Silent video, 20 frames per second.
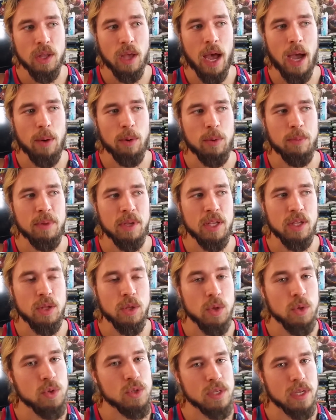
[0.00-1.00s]
I would be
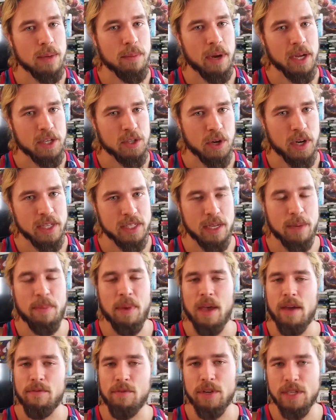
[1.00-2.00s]
using my tricep
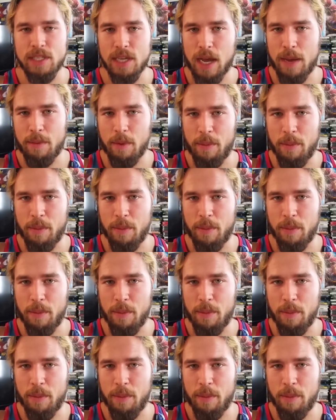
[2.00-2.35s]
every time